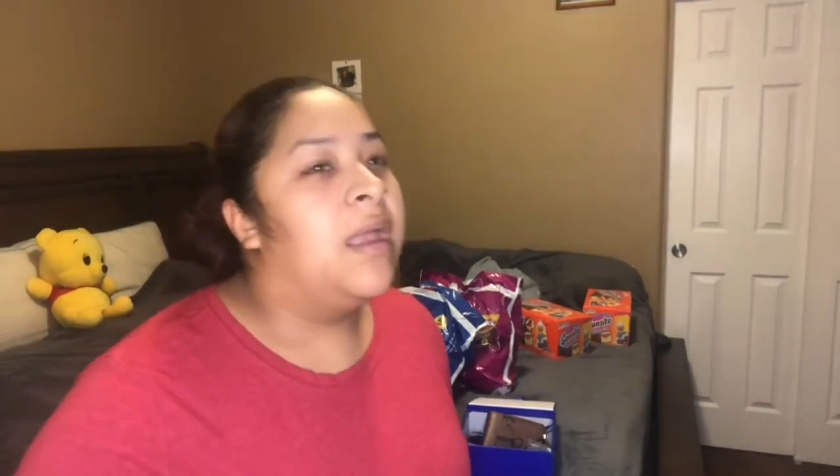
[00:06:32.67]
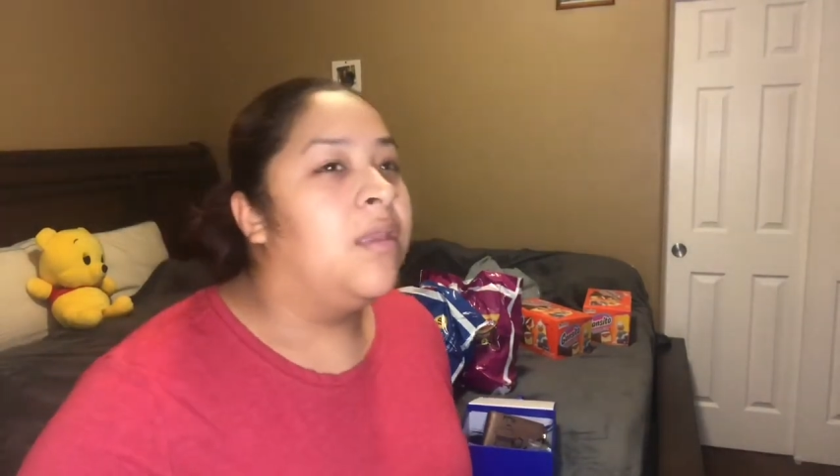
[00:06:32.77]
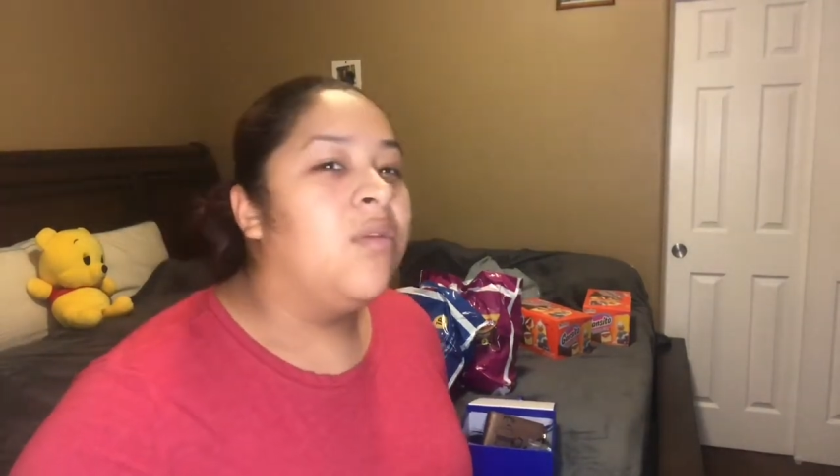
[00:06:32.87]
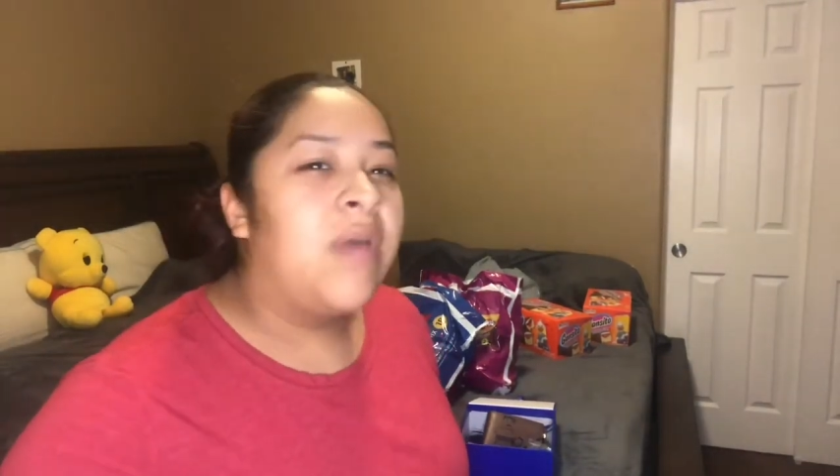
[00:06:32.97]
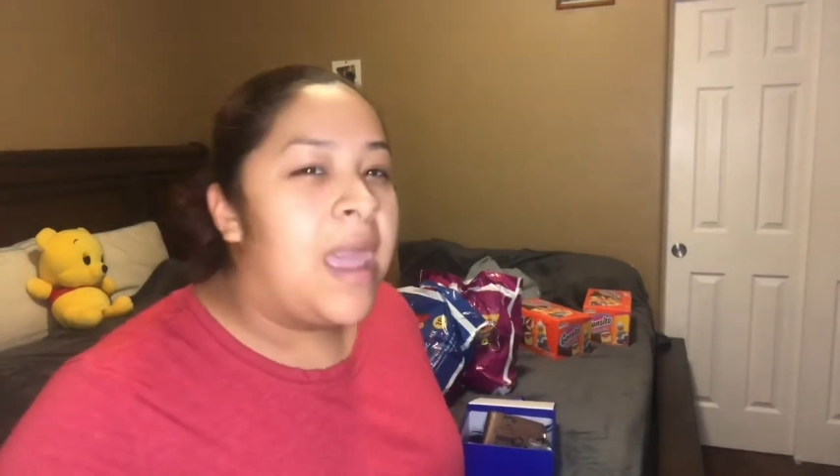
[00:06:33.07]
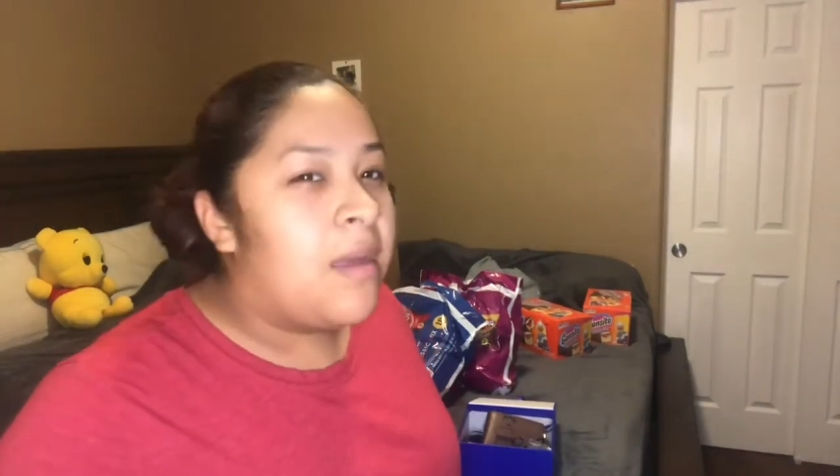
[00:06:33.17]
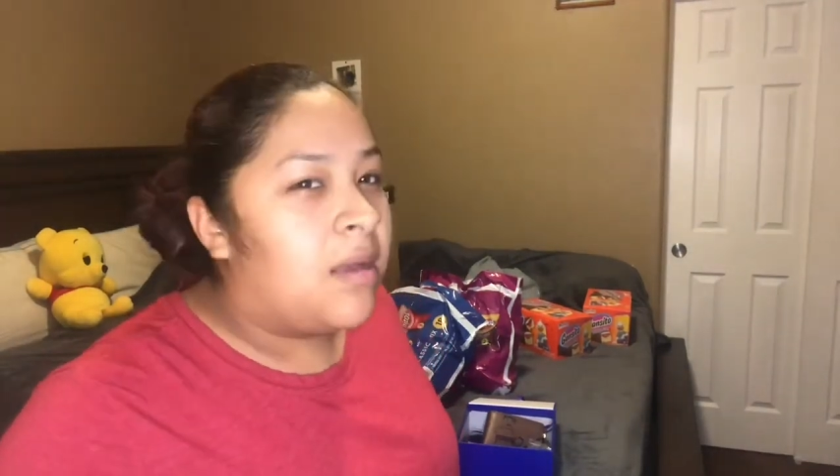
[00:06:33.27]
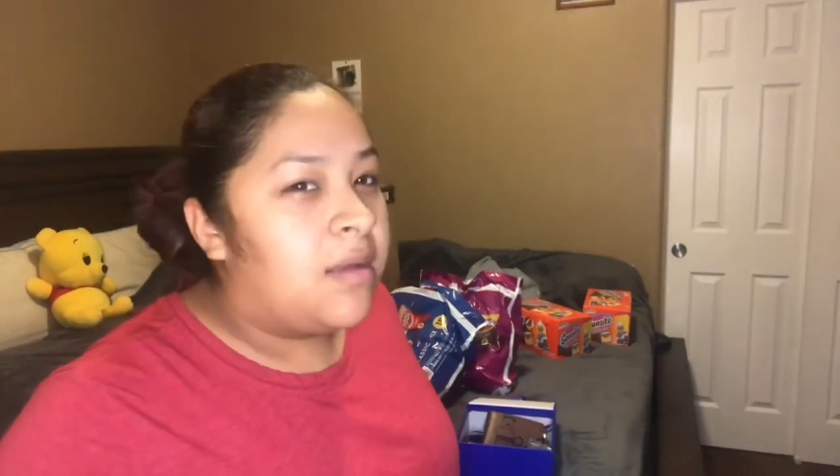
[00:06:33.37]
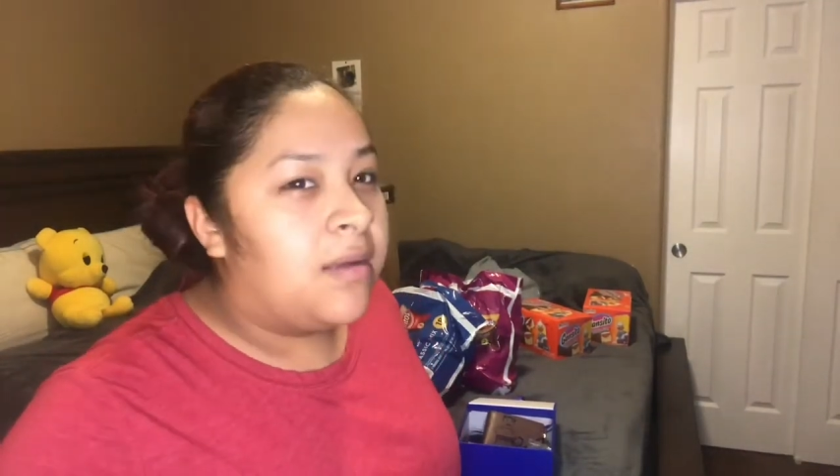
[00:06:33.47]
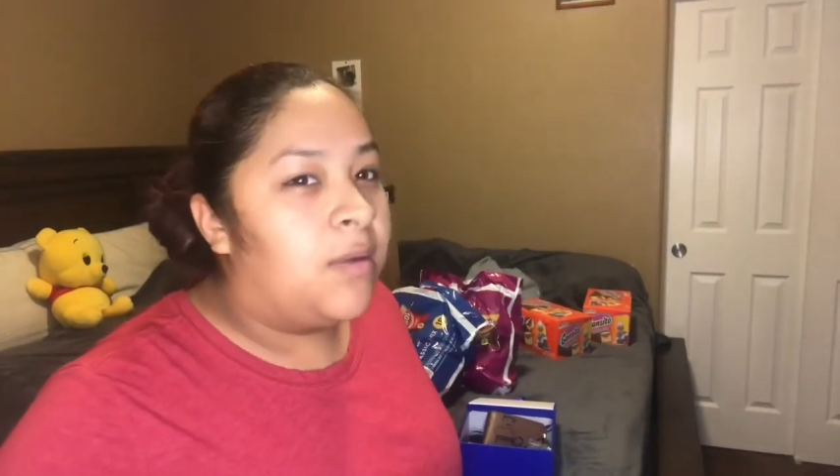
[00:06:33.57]
you can't
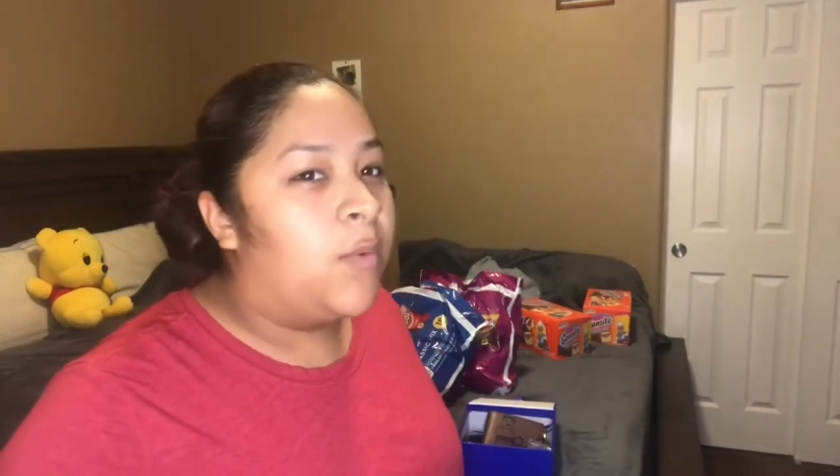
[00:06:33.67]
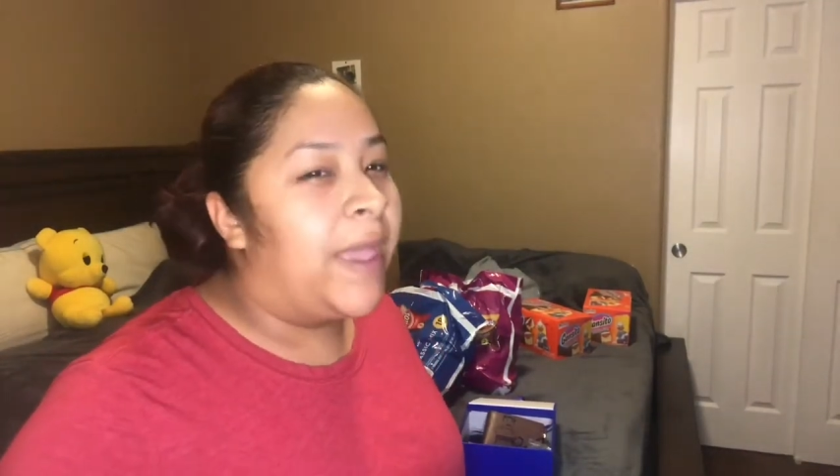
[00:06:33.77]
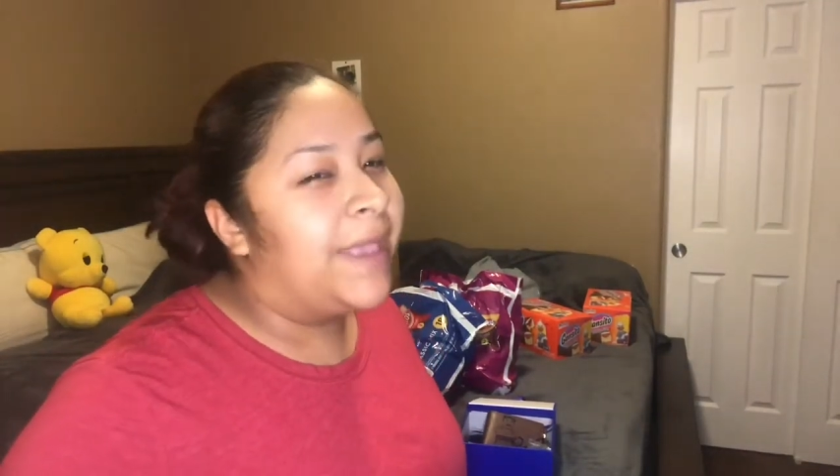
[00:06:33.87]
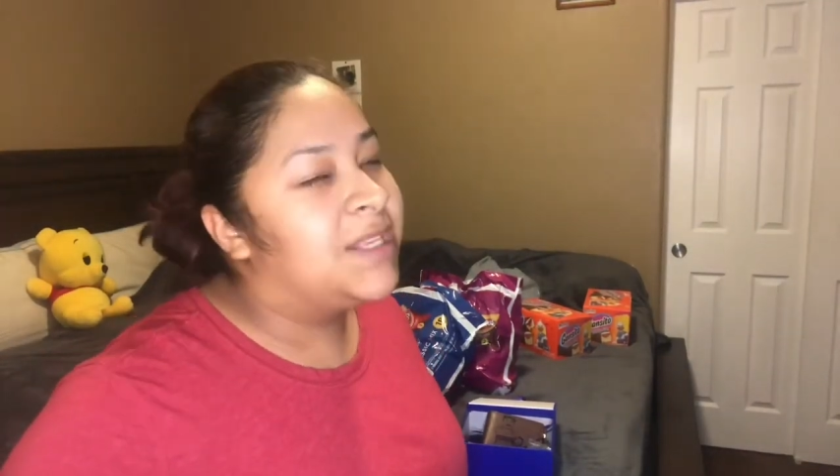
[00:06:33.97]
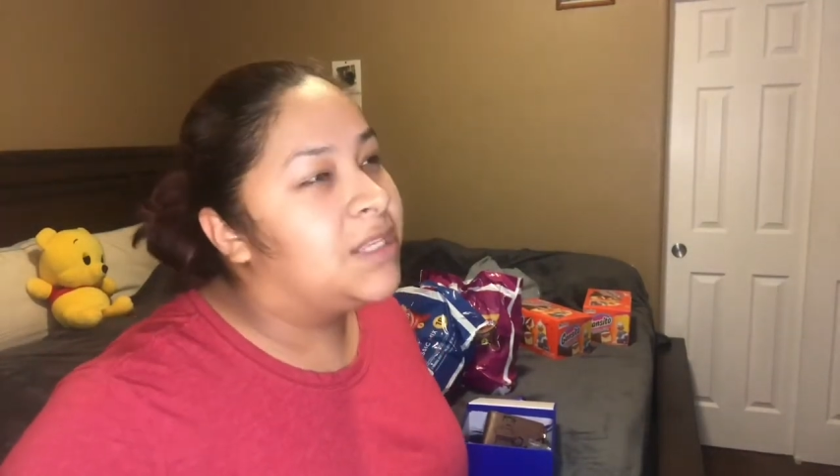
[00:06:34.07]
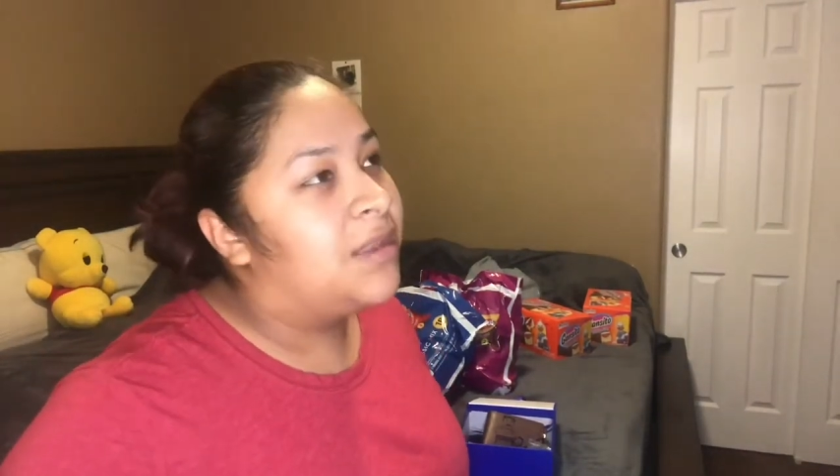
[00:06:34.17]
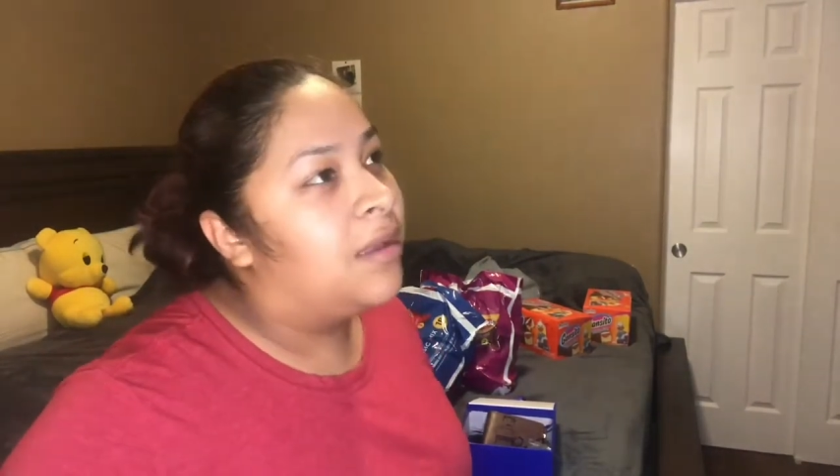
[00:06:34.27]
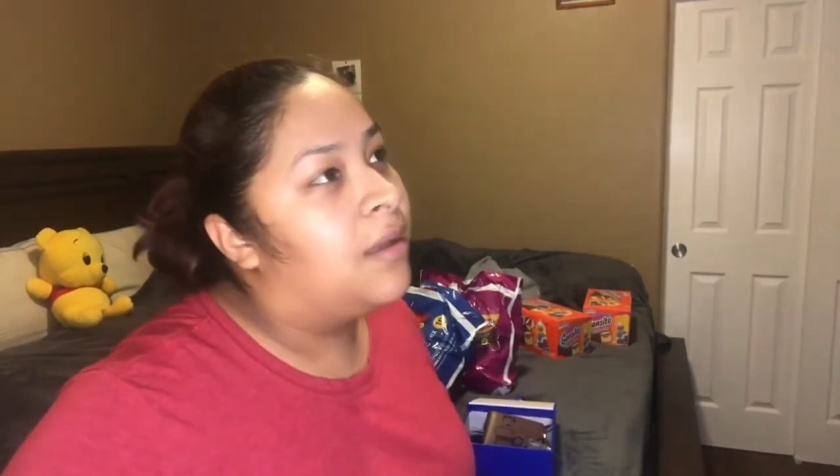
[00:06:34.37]
waste